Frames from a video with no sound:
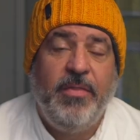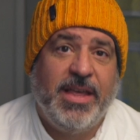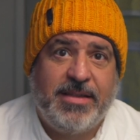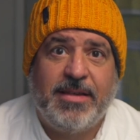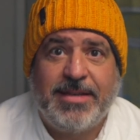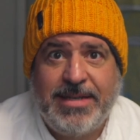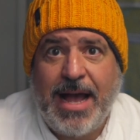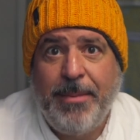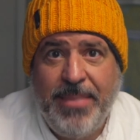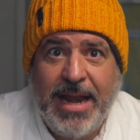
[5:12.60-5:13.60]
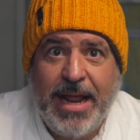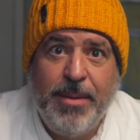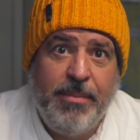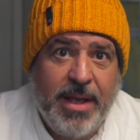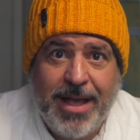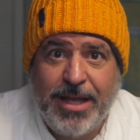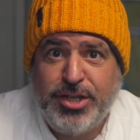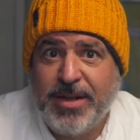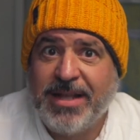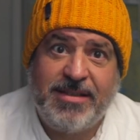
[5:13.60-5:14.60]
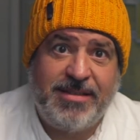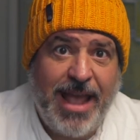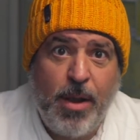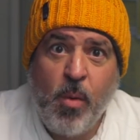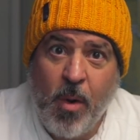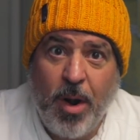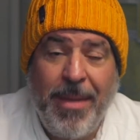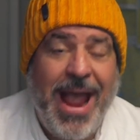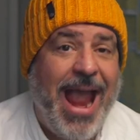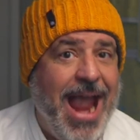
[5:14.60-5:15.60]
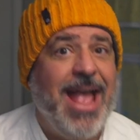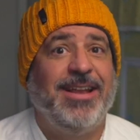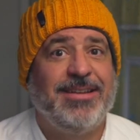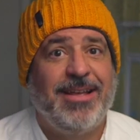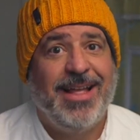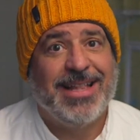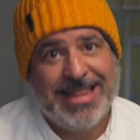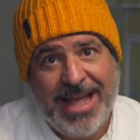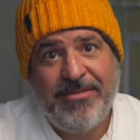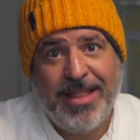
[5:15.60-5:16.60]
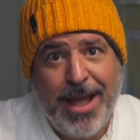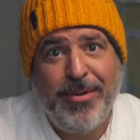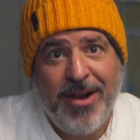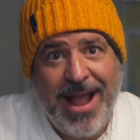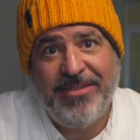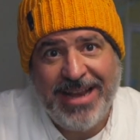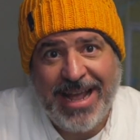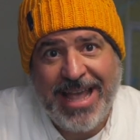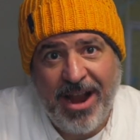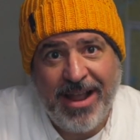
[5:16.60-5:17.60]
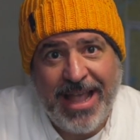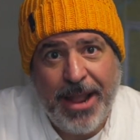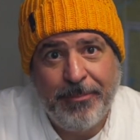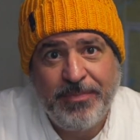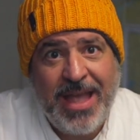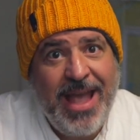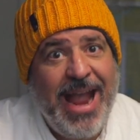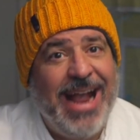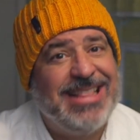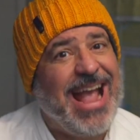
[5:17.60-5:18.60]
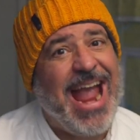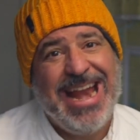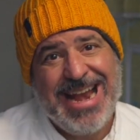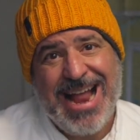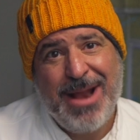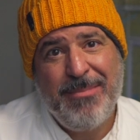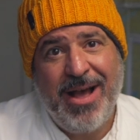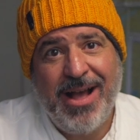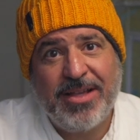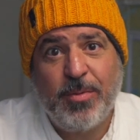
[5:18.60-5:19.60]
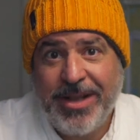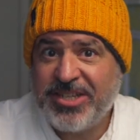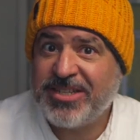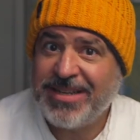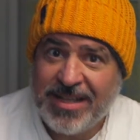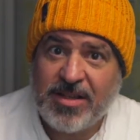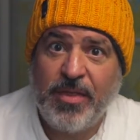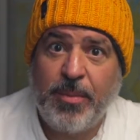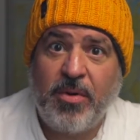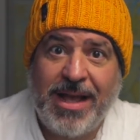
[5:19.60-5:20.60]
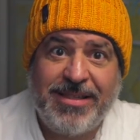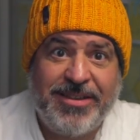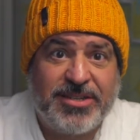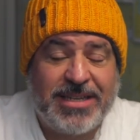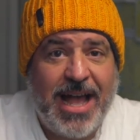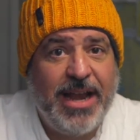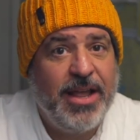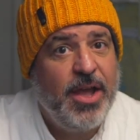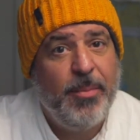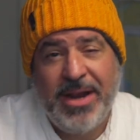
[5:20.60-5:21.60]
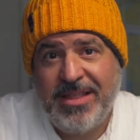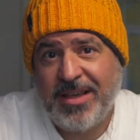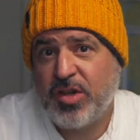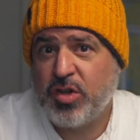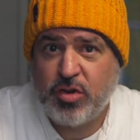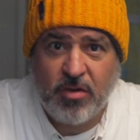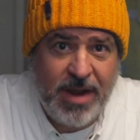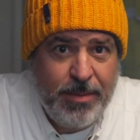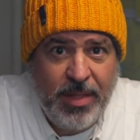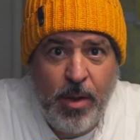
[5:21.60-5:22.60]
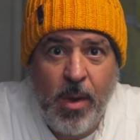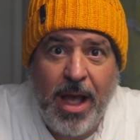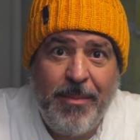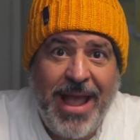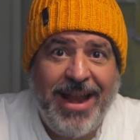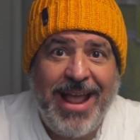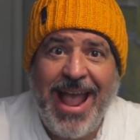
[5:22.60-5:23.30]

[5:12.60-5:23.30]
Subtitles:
This is a top beanie because you can stay warm and level up your everyday carry game. It's 89 bucks, which is on the pricier side, but it's extremely well made.